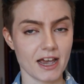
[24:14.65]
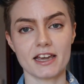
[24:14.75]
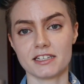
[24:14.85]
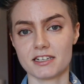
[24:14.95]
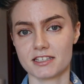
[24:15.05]
I
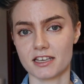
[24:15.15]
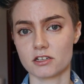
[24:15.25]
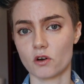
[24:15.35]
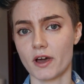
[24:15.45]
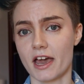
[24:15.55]
did decide to
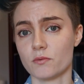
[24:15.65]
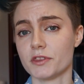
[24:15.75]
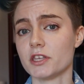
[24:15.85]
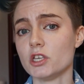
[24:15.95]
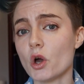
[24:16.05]
go ahead
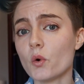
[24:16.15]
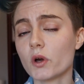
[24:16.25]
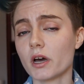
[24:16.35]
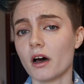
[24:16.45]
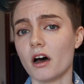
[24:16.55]
with the
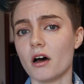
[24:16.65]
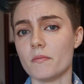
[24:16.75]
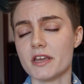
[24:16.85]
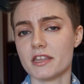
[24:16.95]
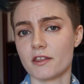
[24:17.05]
yoke
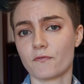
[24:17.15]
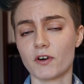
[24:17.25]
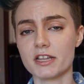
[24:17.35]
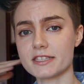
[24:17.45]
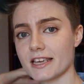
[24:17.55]
in the
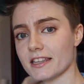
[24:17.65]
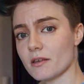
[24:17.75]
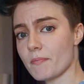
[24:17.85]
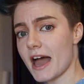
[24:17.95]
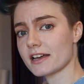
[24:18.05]
fronts and the
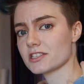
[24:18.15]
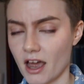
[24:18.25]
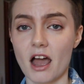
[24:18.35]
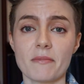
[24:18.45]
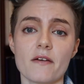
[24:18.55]
backs.
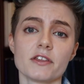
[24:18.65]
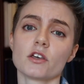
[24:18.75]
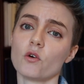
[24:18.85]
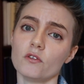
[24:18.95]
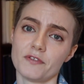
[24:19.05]
I'm having the
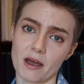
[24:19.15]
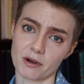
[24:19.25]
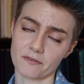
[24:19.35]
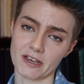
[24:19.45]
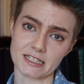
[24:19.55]
gold
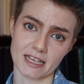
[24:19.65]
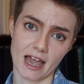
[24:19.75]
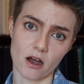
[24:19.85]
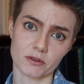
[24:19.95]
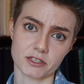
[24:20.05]
fabric facing
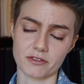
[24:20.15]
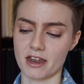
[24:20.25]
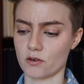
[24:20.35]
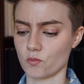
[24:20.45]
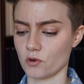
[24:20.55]
out so that
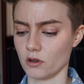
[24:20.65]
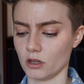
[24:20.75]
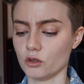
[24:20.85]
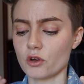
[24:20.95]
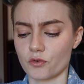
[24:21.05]
it
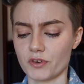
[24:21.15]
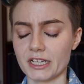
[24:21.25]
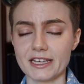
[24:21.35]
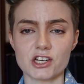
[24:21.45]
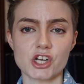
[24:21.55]
will look
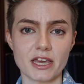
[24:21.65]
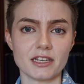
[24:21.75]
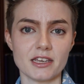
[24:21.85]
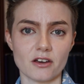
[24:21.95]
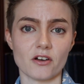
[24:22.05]
really
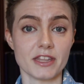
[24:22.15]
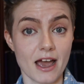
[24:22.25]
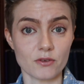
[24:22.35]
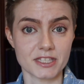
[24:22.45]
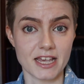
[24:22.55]
shiny on the
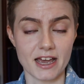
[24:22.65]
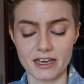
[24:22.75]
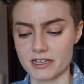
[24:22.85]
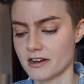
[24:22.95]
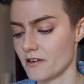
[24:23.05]

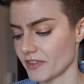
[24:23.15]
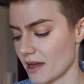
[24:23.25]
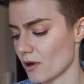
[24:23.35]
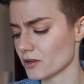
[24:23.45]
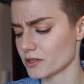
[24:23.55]
outside.
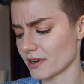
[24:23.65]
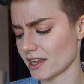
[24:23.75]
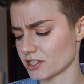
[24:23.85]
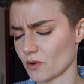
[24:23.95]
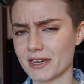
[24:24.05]
I'm also
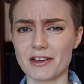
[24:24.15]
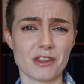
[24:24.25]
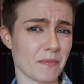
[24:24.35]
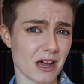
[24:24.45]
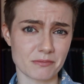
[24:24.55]
not sewing down
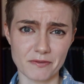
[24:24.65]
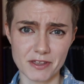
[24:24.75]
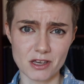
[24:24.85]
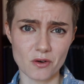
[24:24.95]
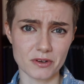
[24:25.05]
the bottom of the
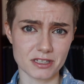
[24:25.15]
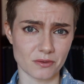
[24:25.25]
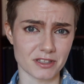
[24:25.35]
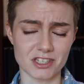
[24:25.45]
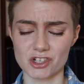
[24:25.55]
yoke,
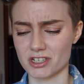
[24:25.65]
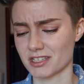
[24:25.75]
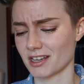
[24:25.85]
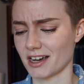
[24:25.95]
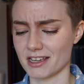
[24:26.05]
so it's
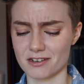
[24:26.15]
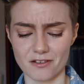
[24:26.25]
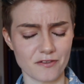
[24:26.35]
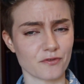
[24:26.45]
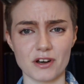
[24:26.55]
just kind
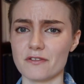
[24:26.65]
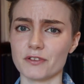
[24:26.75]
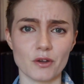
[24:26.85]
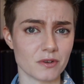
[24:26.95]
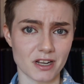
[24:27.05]
of free
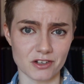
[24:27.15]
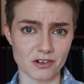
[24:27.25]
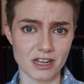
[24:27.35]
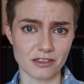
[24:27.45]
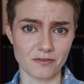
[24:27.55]
floating
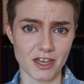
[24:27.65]
underneath of